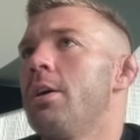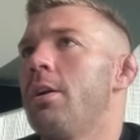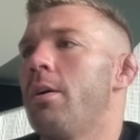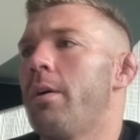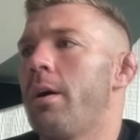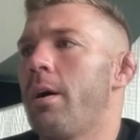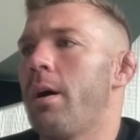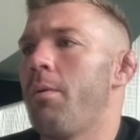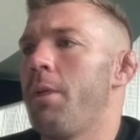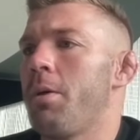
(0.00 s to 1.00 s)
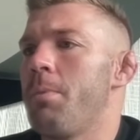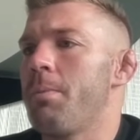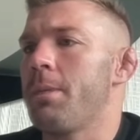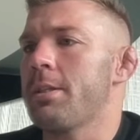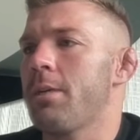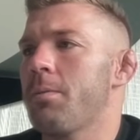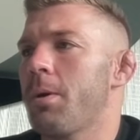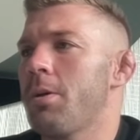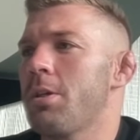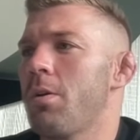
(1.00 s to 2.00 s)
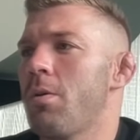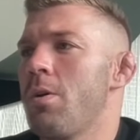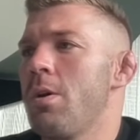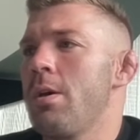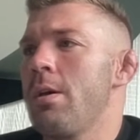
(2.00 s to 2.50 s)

And I really commit myself to my career. So